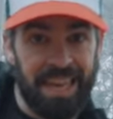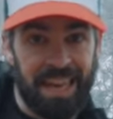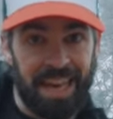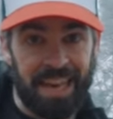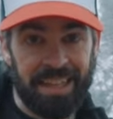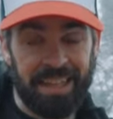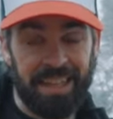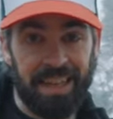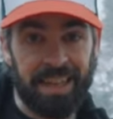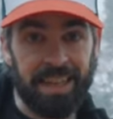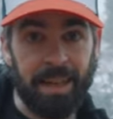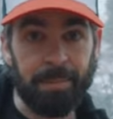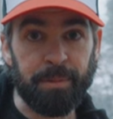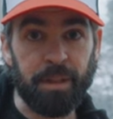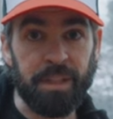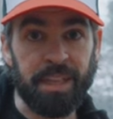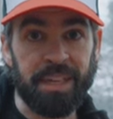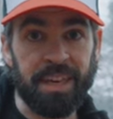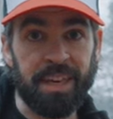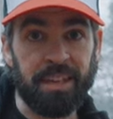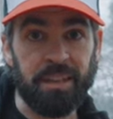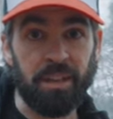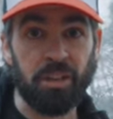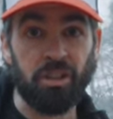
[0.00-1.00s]
and then I'm
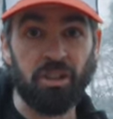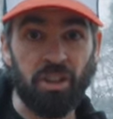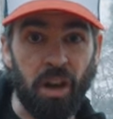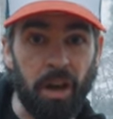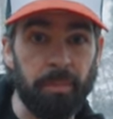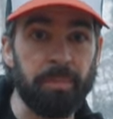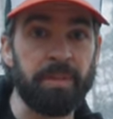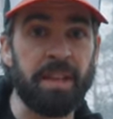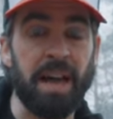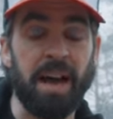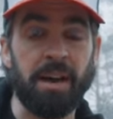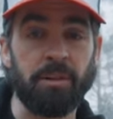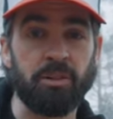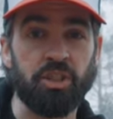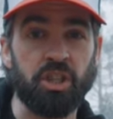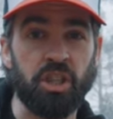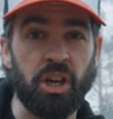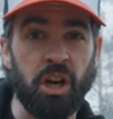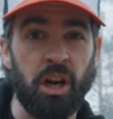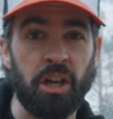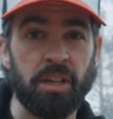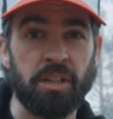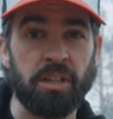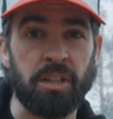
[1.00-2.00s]
gonna get a top-down
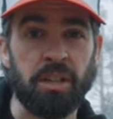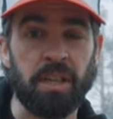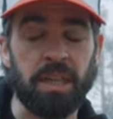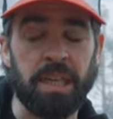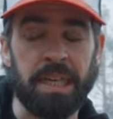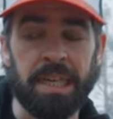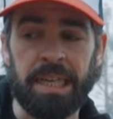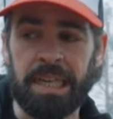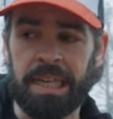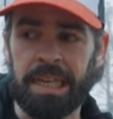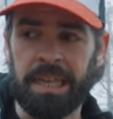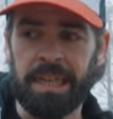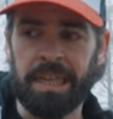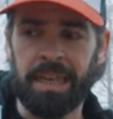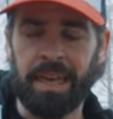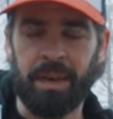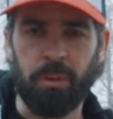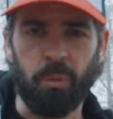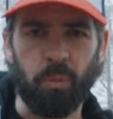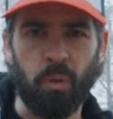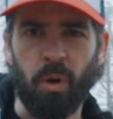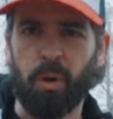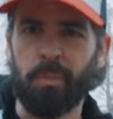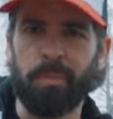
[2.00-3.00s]
shot
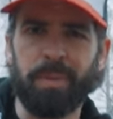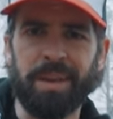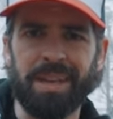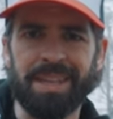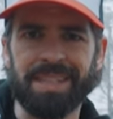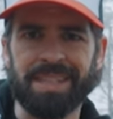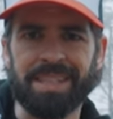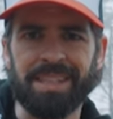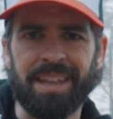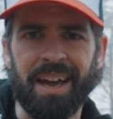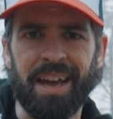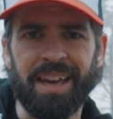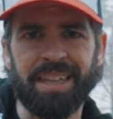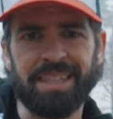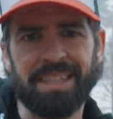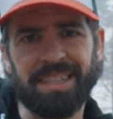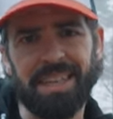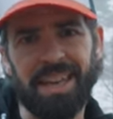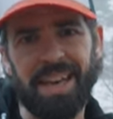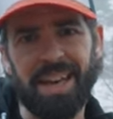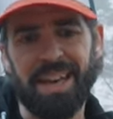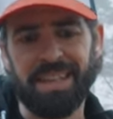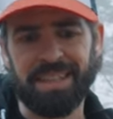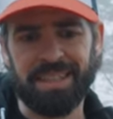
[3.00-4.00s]
it won't be as nice
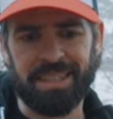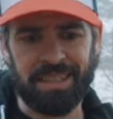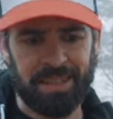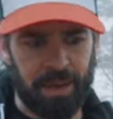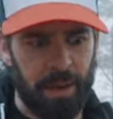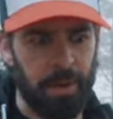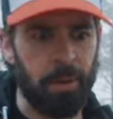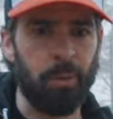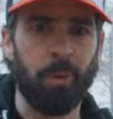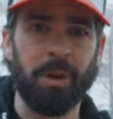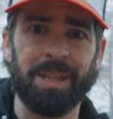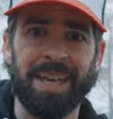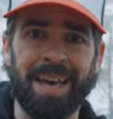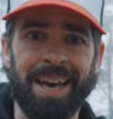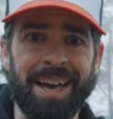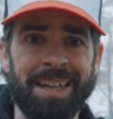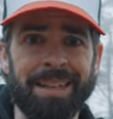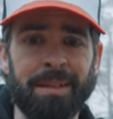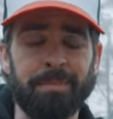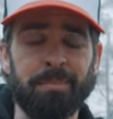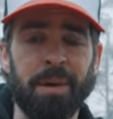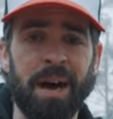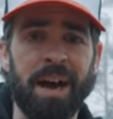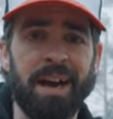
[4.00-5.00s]
as what I
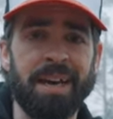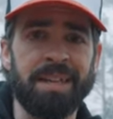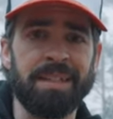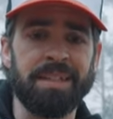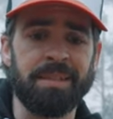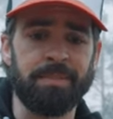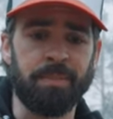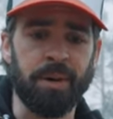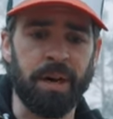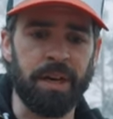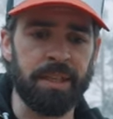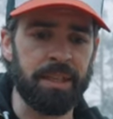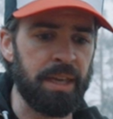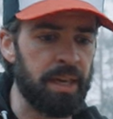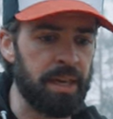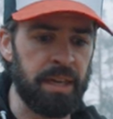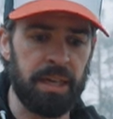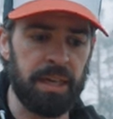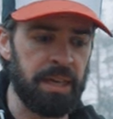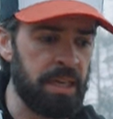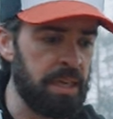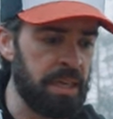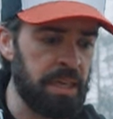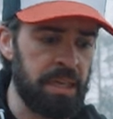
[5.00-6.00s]
had in mind, but
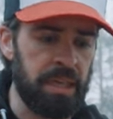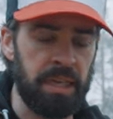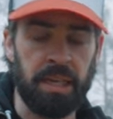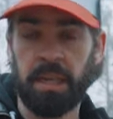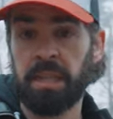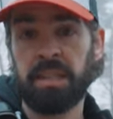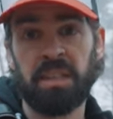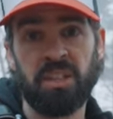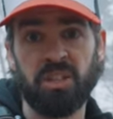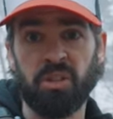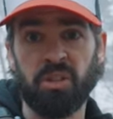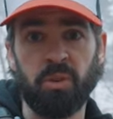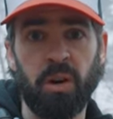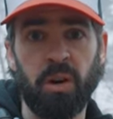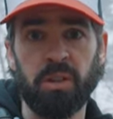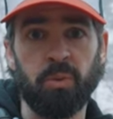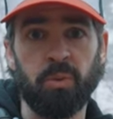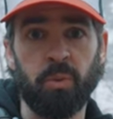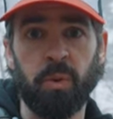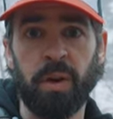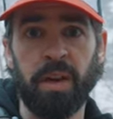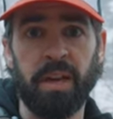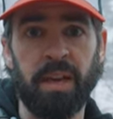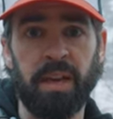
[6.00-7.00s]
there's no
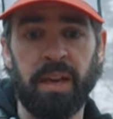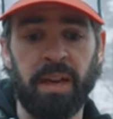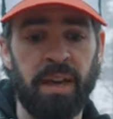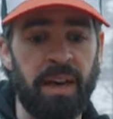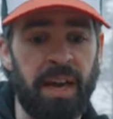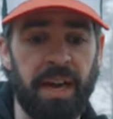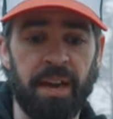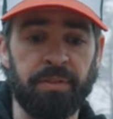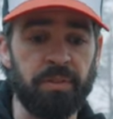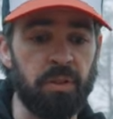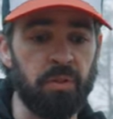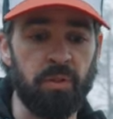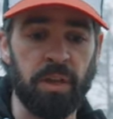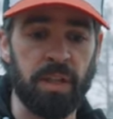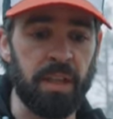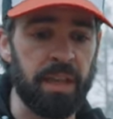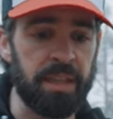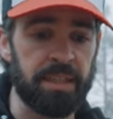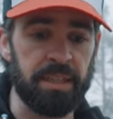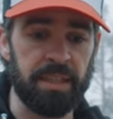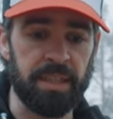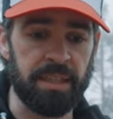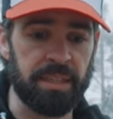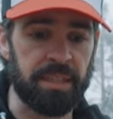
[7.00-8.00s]
other way. I have to do it
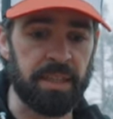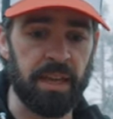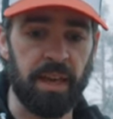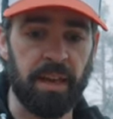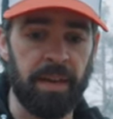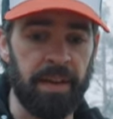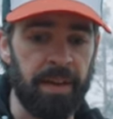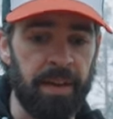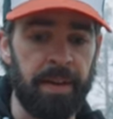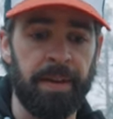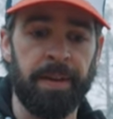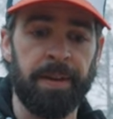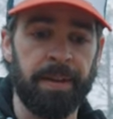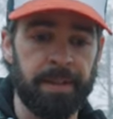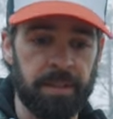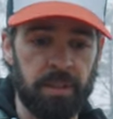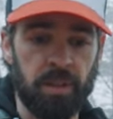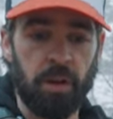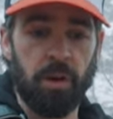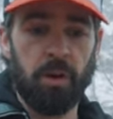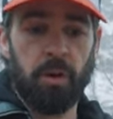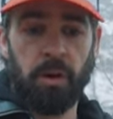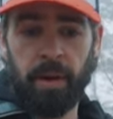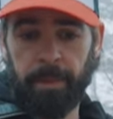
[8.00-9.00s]
like this.
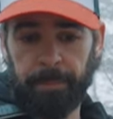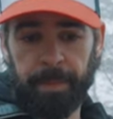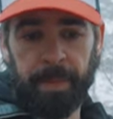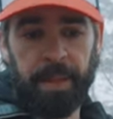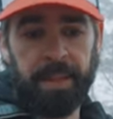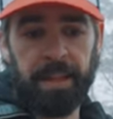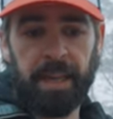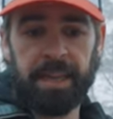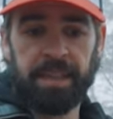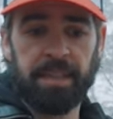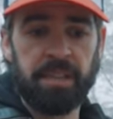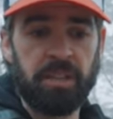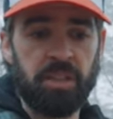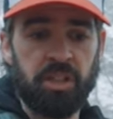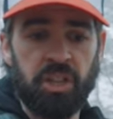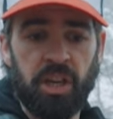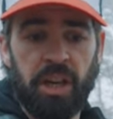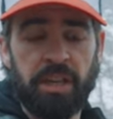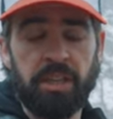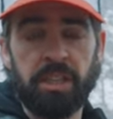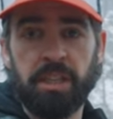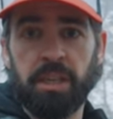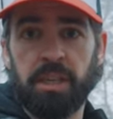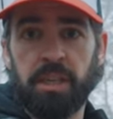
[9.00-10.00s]
So then I can
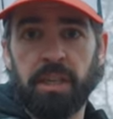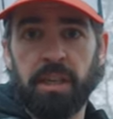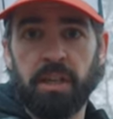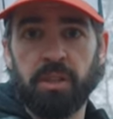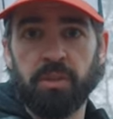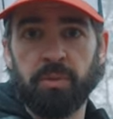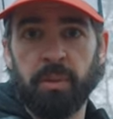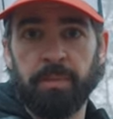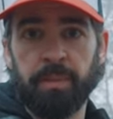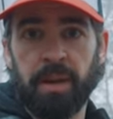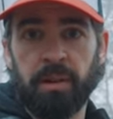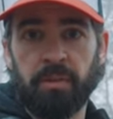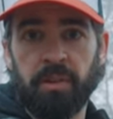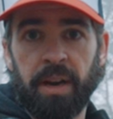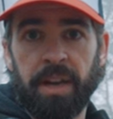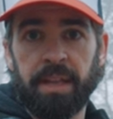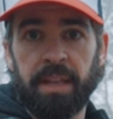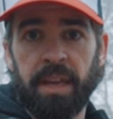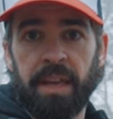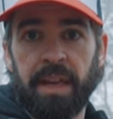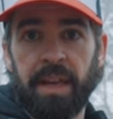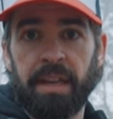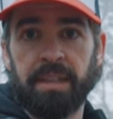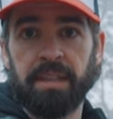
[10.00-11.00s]
change the gears with my right
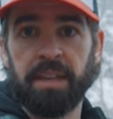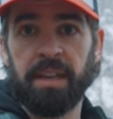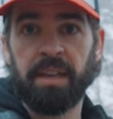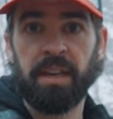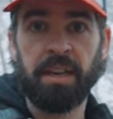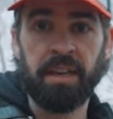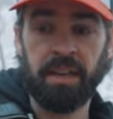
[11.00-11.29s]
hand,